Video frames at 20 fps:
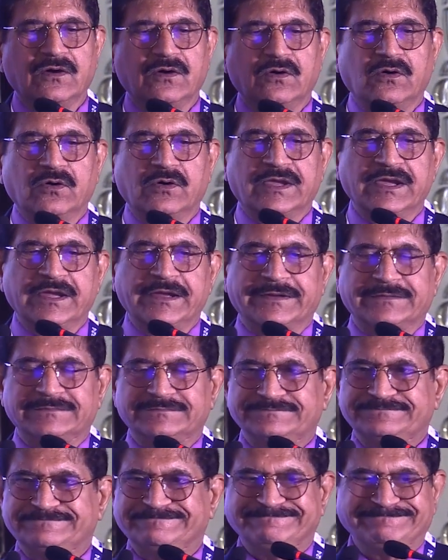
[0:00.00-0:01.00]
Okay,
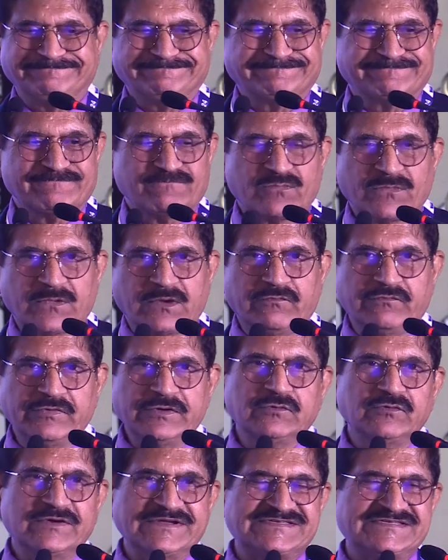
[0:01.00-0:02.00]
we
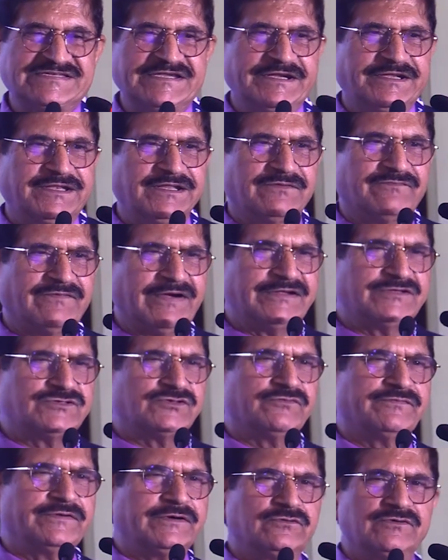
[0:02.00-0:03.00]
do a CT. Why
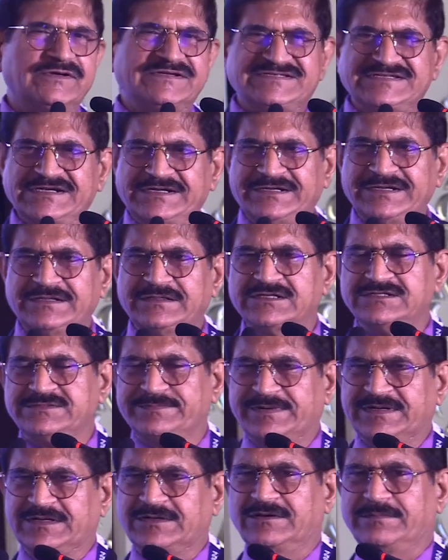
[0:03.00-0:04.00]
should we do a CT in this
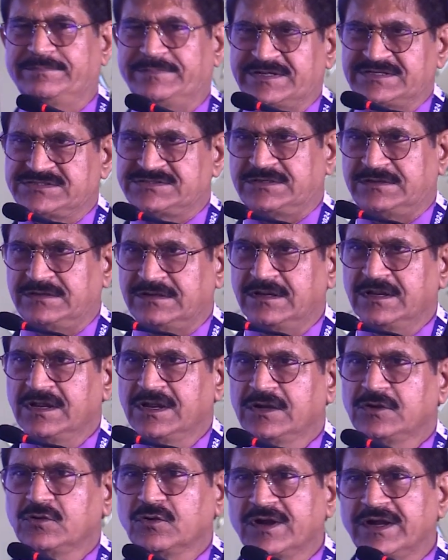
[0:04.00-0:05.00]
particular patient?
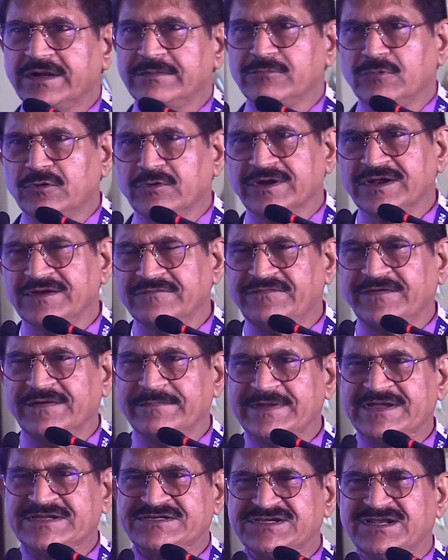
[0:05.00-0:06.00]
To get more
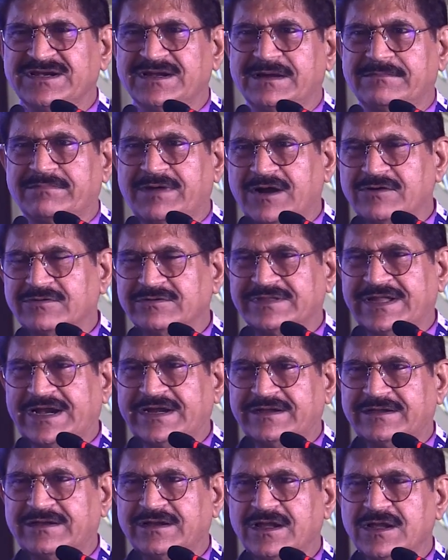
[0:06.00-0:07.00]
information about
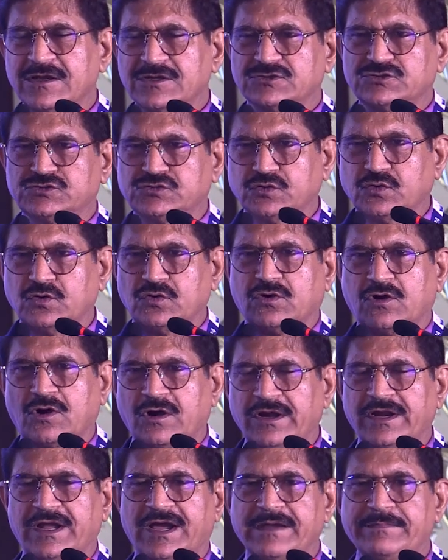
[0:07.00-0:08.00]
that
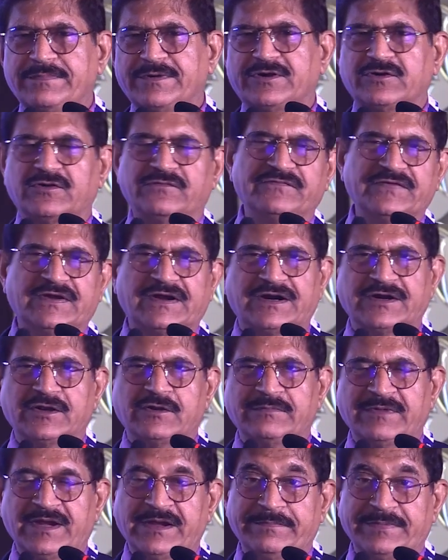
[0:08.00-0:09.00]
so-called hypertrophic
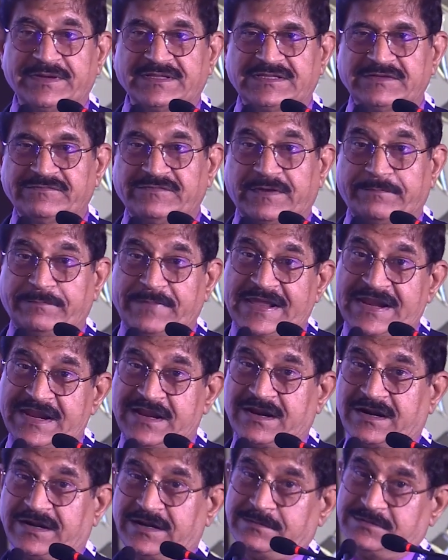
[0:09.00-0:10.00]
cardiomyopathy where
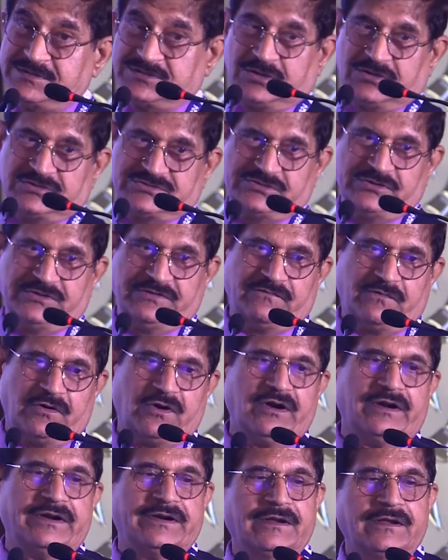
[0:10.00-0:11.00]
pericardium is also
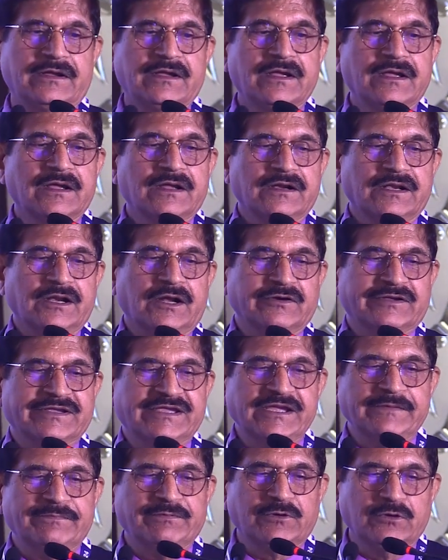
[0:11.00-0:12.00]
involved. Now
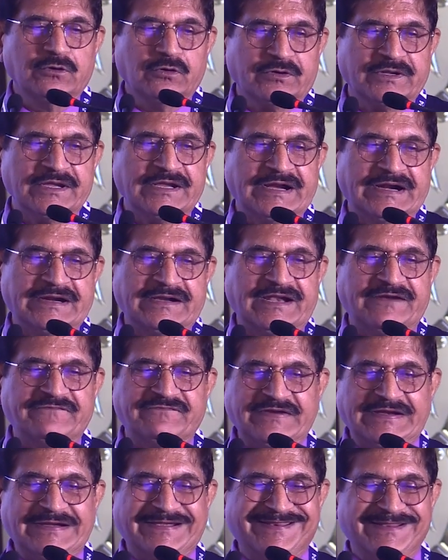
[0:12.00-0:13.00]
keep looking at
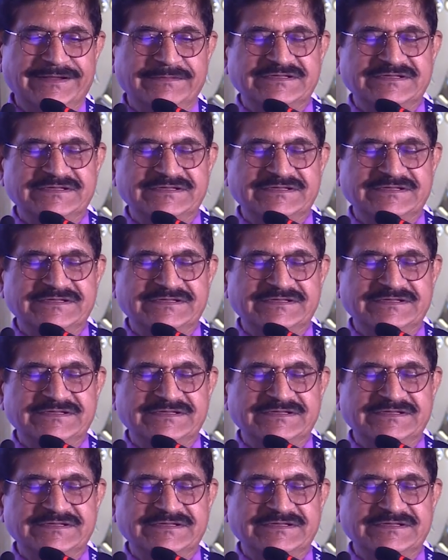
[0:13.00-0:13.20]
left atrium